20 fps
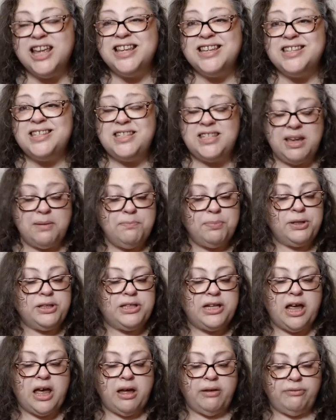Simple
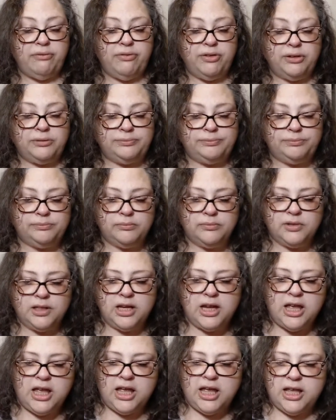enough.
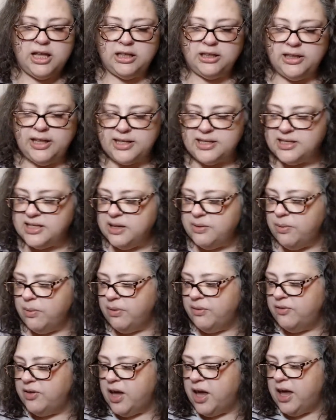Let's see what
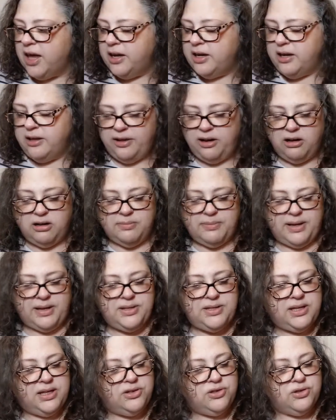we've got. There are my
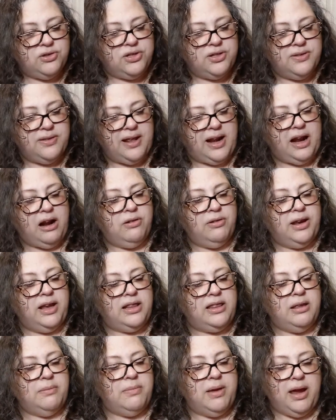scissors so that I don't
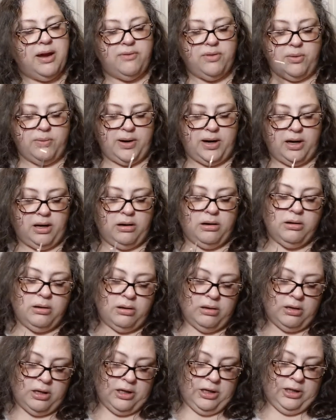get them everywhere.
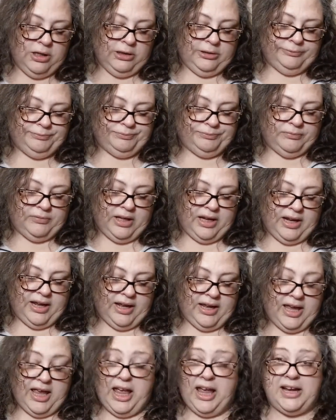
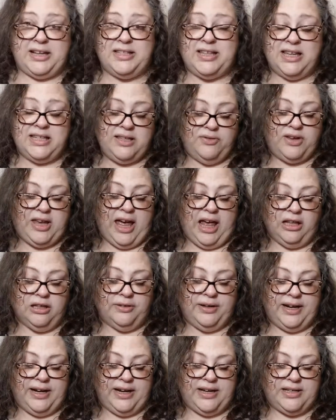Excessive
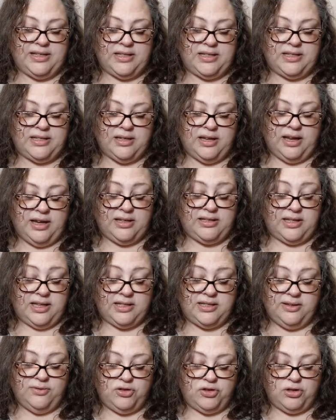calories,
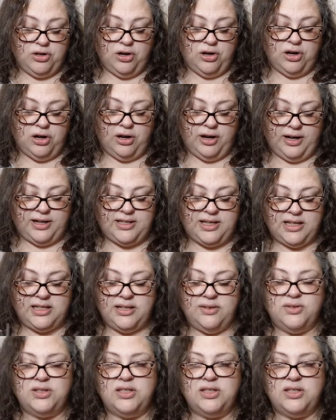excessive sugar, excessive